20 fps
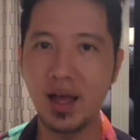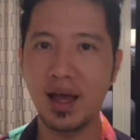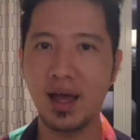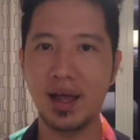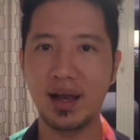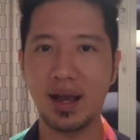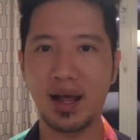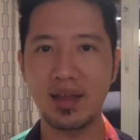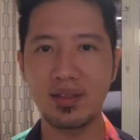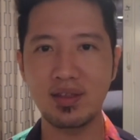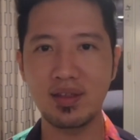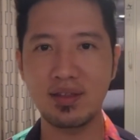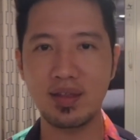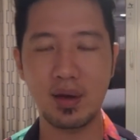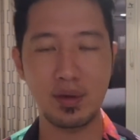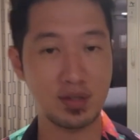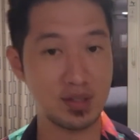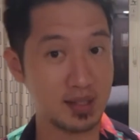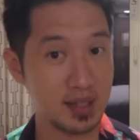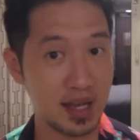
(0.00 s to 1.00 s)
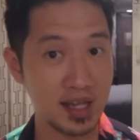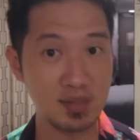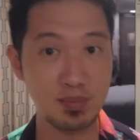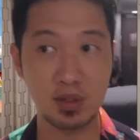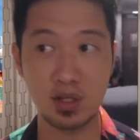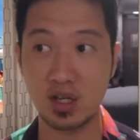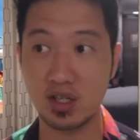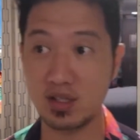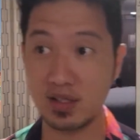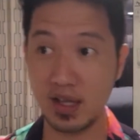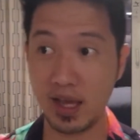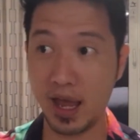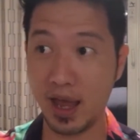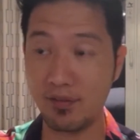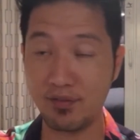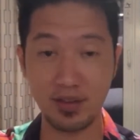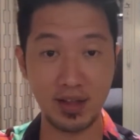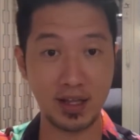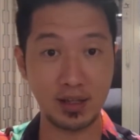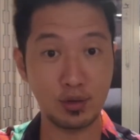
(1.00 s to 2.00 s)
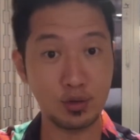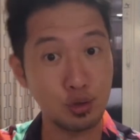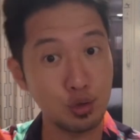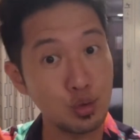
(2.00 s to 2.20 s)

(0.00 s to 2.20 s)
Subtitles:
And I think that was nice because they have like